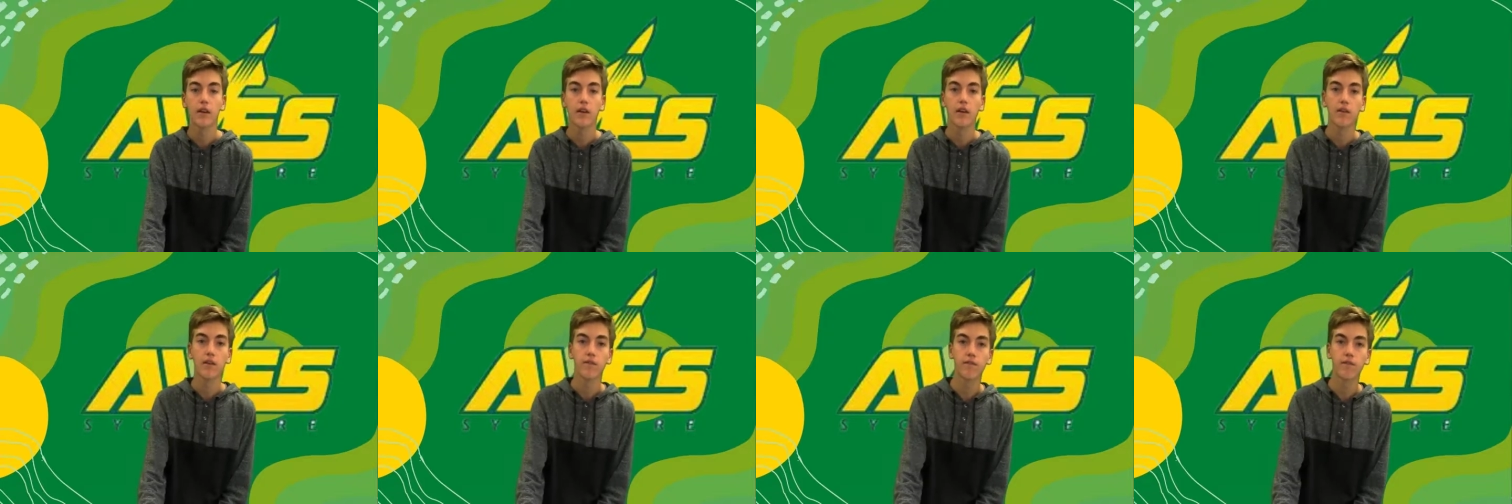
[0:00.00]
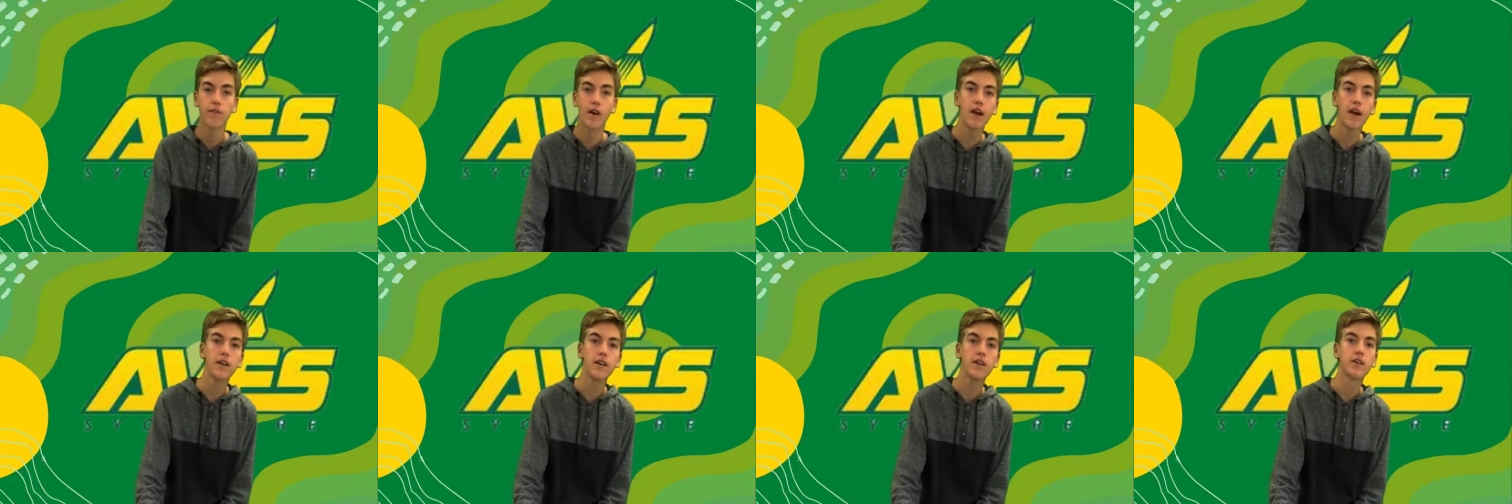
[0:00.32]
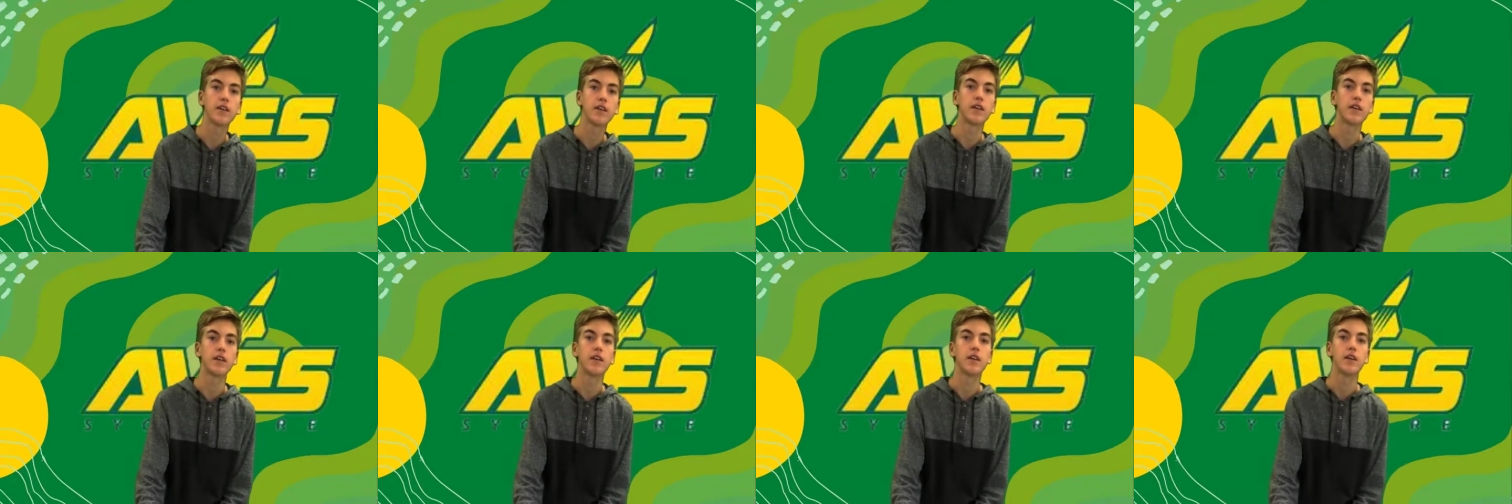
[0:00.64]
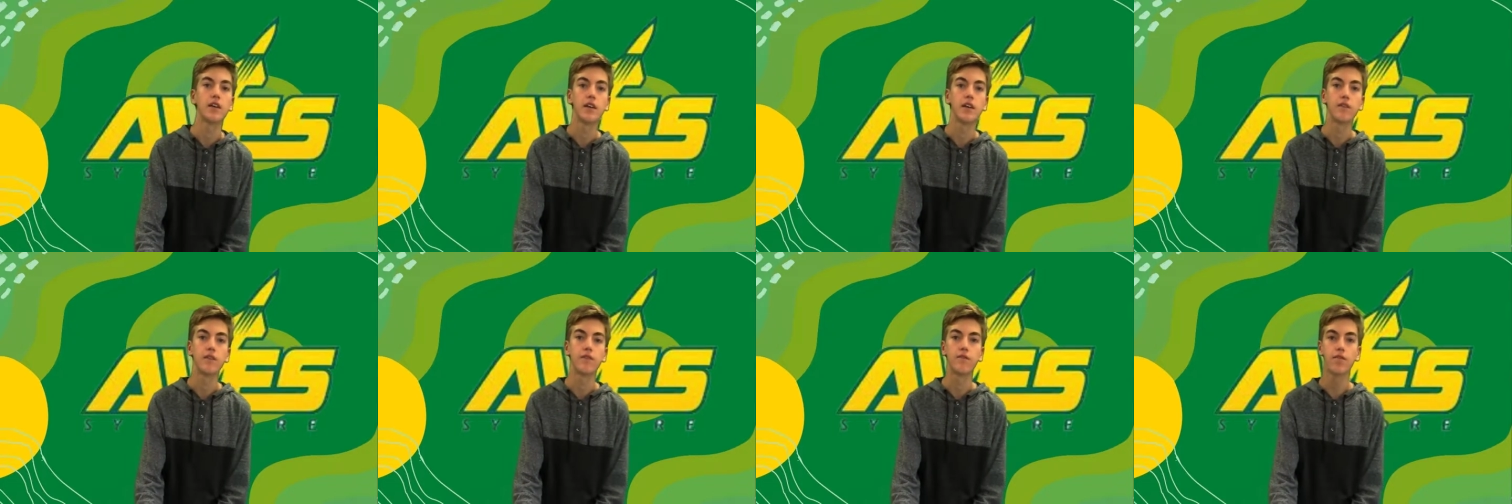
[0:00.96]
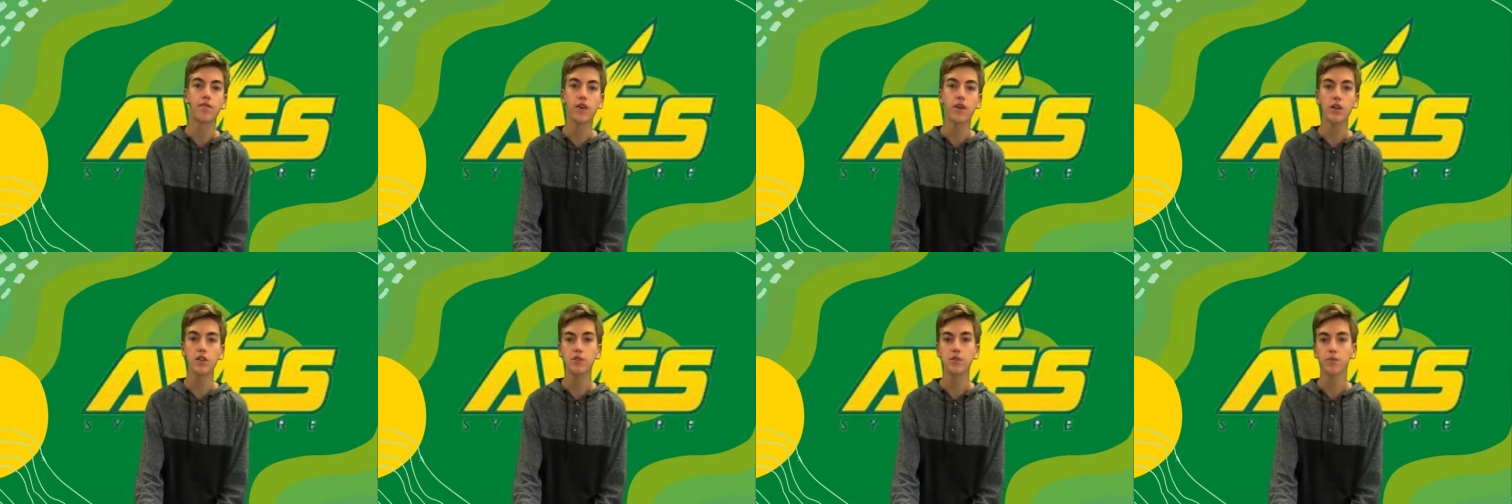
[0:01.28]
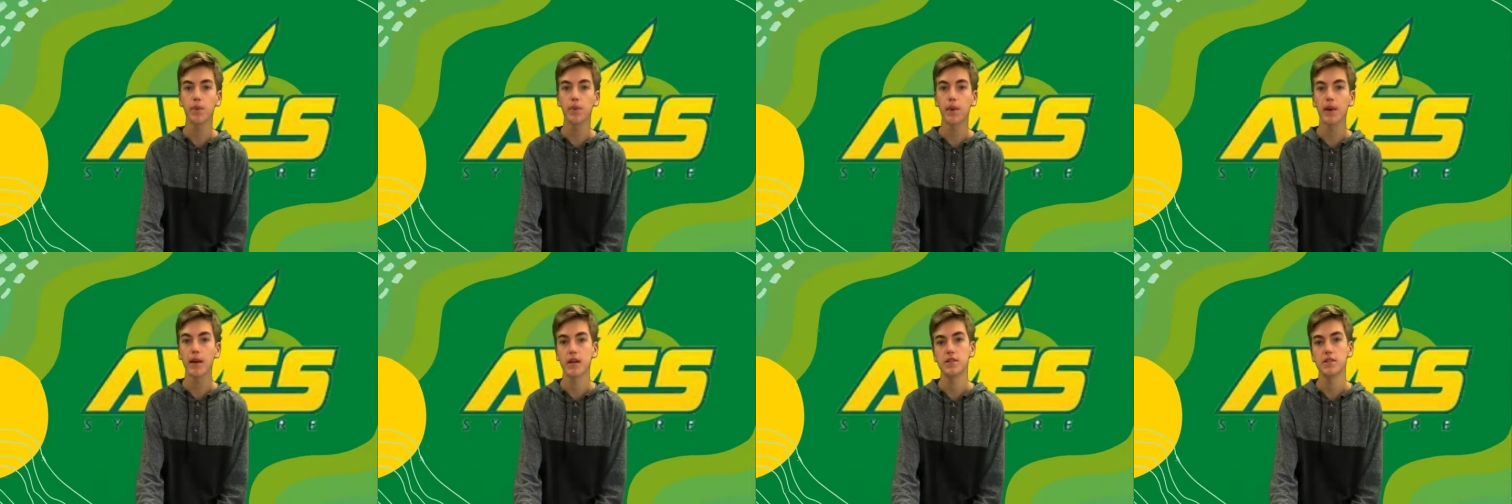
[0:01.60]
Finally, in first
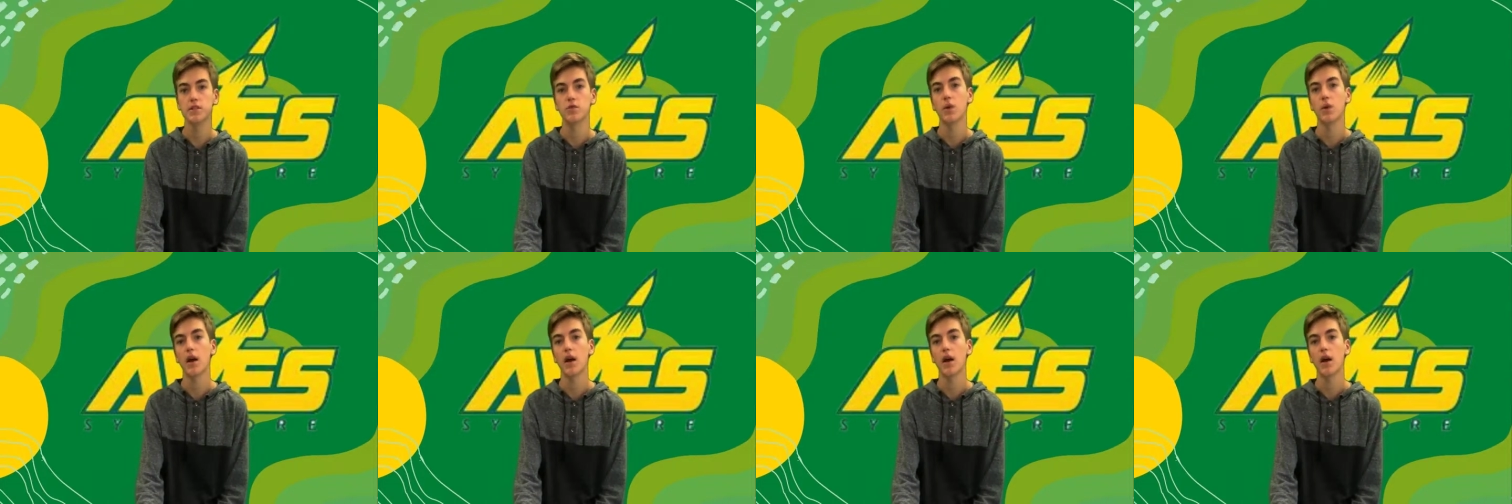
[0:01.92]
place,